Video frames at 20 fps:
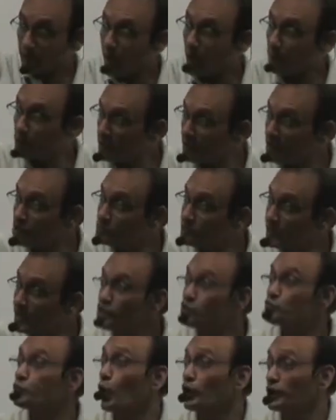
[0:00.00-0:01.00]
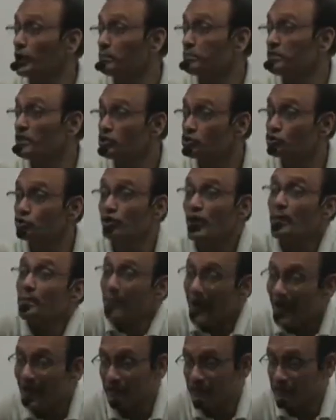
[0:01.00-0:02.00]
Appears means what appears to the
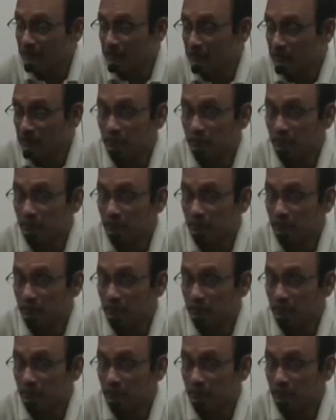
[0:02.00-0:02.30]
man.